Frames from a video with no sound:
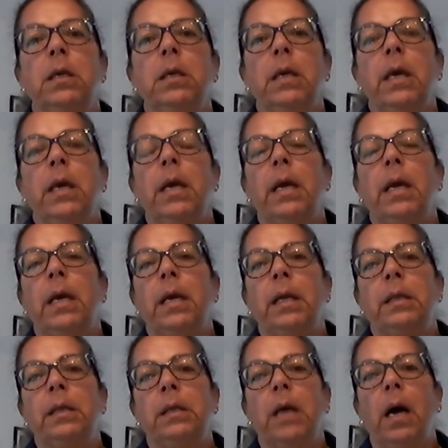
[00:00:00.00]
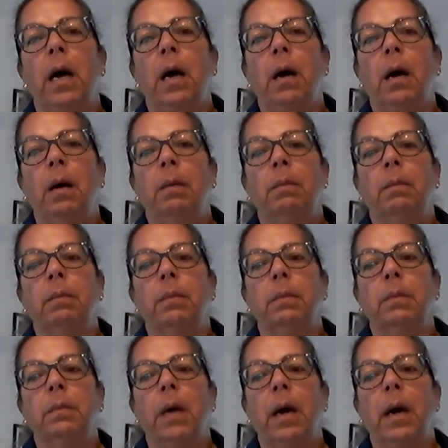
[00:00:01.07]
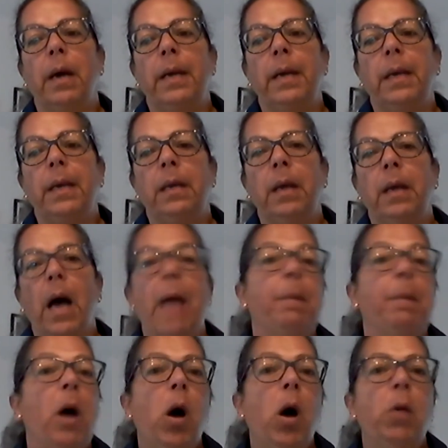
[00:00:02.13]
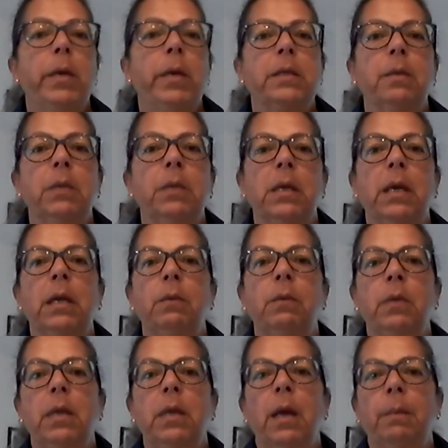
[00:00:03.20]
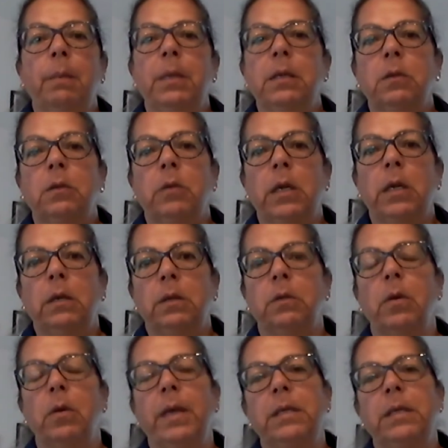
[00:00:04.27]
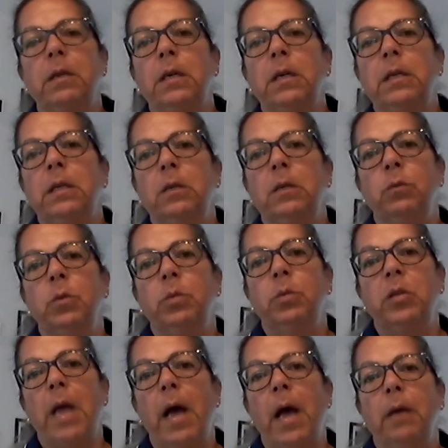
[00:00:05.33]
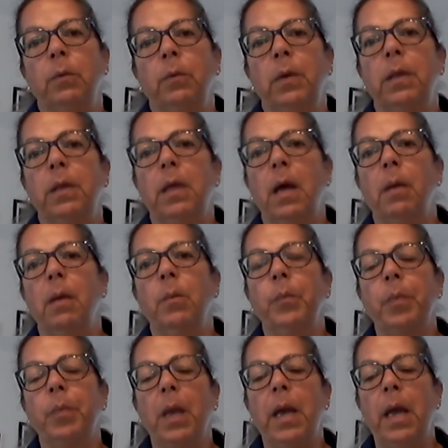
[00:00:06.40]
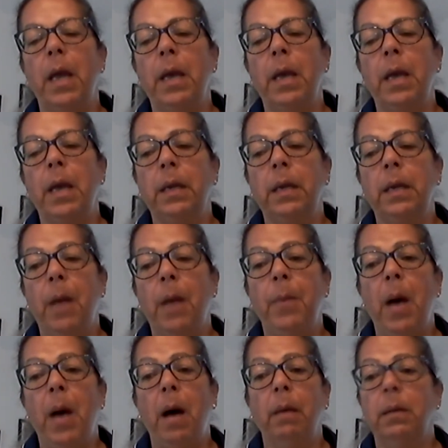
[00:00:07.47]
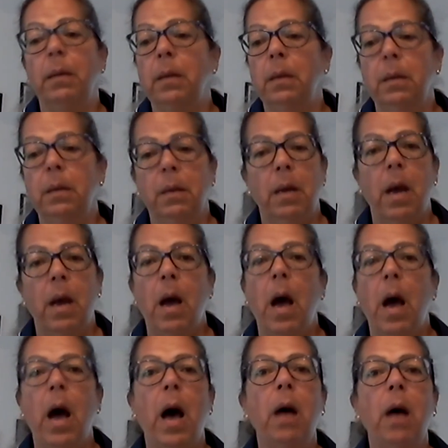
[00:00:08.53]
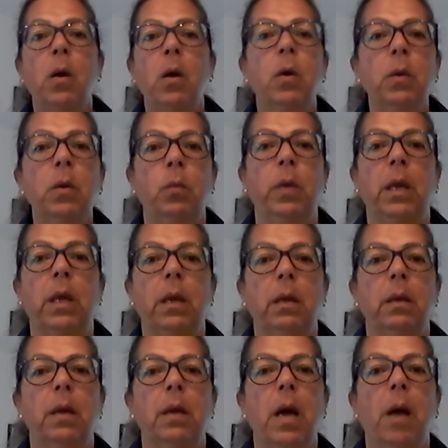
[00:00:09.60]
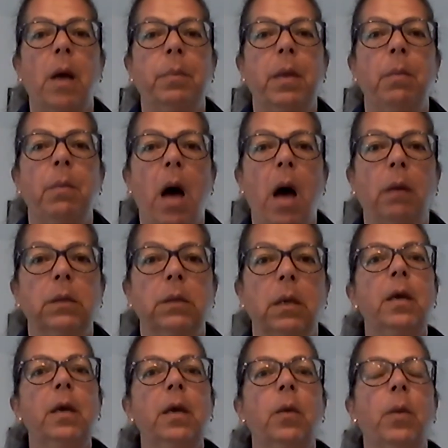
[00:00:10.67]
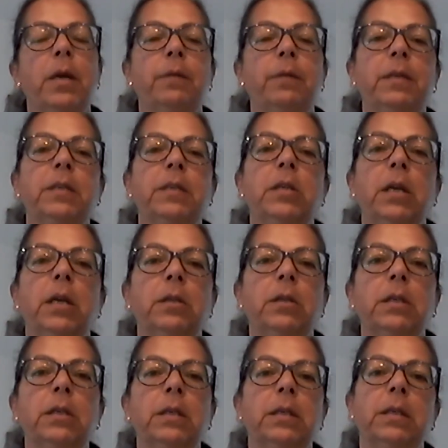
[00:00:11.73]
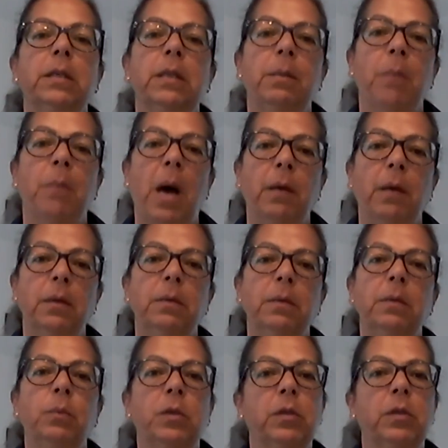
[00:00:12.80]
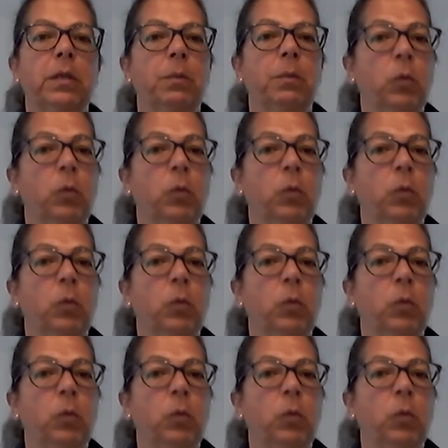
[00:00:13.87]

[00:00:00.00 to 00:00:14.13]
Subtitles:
and I'm always communicating with the administrators. So I started a group chat with them and about how could we help them out. One of the shelters is in the mountains, which is a more